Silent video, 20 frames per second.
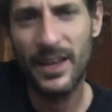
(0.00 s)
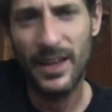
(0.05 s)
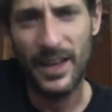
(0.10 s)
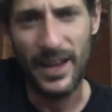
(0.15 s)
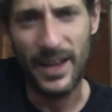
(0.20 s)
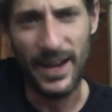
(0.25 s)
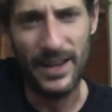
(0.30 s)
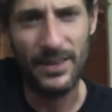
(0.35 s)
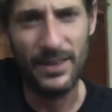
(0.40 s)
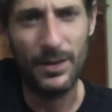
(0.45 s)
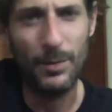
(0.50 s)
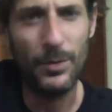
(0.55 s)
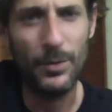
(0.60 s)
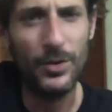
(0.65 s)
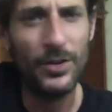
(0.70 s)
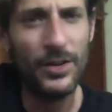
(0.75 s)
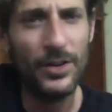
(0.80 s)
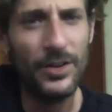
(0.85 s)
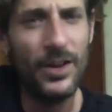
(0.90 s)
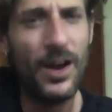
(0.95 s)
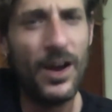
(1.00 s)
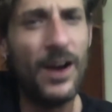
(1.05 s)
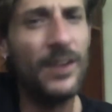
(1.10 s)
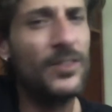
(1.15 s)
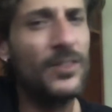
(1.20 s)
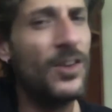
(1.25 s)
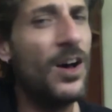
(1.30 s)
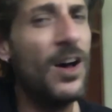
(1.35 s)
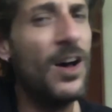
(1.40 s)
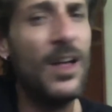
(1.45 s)
and the bulldogs
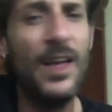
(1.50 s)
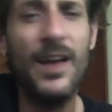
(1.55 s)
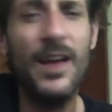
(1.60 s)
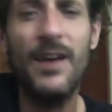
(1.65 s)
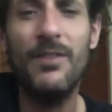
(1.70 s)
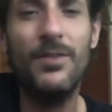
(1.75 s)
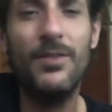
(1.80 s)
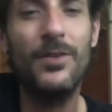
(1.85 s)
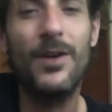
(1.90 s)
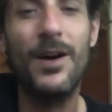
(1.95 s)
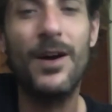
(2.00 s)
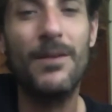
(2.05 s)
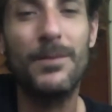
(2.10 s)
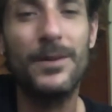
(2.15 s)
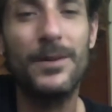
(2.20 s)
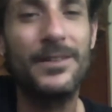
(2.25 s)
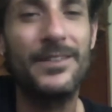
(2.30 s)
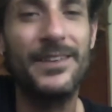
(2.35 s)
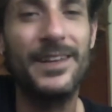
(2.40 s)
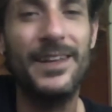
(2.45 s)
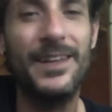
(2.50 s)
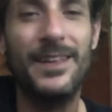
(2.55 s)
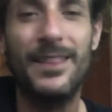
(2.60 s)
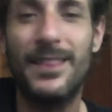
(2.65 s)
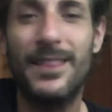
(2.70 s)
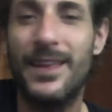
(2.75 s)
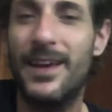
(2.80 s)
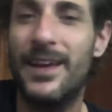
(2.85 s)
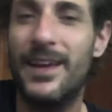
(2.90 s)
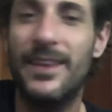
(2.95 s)
all have rubber teeth,
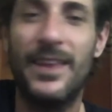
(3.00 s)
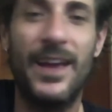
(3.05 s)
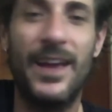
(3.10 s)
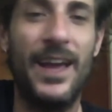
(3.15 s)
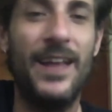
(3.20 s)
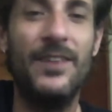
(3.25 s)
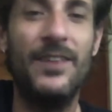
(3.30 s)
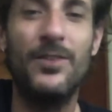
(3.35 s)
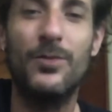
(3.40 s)
and the hens